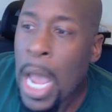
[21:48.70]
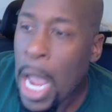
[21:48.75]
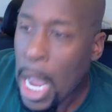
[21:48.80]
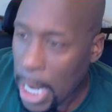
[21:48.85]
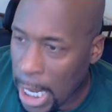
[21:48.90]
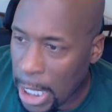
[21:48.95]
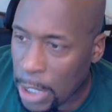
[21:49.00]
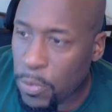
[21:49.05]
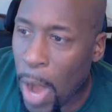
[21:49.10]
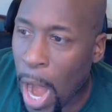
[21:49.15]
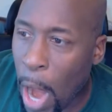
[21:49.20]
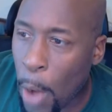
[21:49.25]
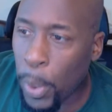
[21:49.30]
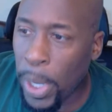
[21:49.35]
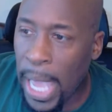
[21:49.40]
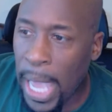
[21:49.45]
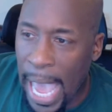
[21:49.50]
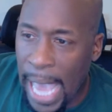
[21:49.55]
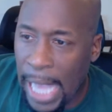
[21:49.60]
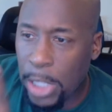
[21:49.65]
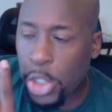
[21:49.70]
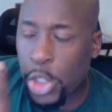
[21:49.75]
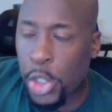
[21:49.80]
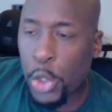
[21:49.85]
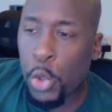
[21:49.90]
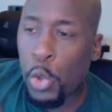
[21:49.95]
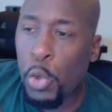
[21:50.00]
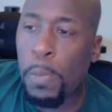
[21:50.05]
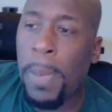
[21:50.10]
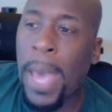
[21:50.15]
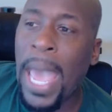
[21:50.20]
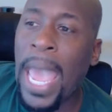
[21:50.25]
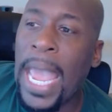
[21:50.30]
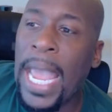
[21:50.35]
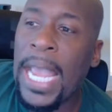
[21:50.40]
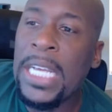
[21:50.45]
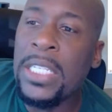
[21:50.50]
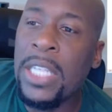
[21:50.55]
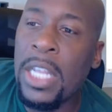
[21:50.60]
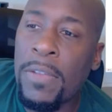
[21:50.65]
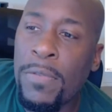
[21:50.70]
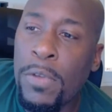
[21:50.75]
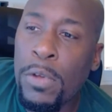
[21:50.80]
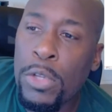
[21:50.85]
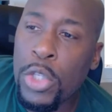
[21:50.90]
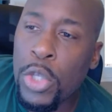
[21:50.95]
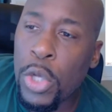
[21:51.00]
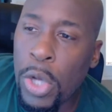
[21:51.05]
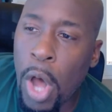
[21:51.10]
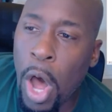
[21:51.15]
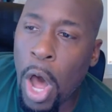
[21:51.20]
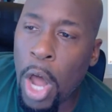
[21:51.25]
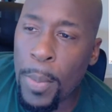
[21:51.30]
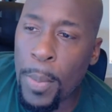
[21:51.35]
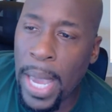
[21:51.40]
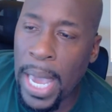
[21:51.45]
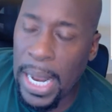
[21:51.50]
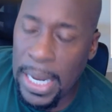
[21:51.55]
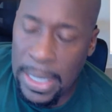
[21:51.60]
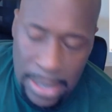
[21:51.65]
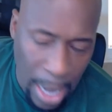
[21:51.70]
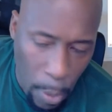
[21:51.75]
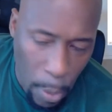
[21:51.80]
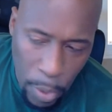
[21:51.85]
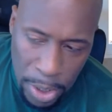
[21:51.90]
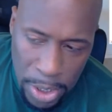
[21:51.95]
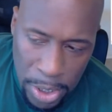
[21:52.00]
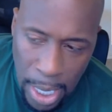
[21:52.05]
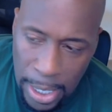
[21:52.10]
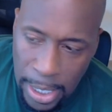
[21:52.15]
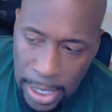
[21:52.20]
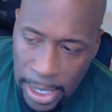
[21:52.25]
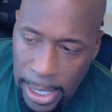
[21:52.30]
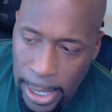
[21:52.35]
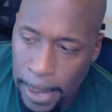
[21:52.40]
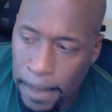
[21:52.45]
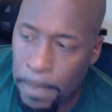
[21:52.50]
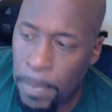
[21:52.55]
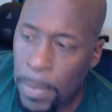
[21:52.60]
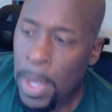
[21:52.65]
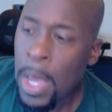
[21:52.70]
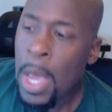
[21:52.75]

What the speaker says: That's right. We had 2 bays. And if you took auto mechanics, I wish I did.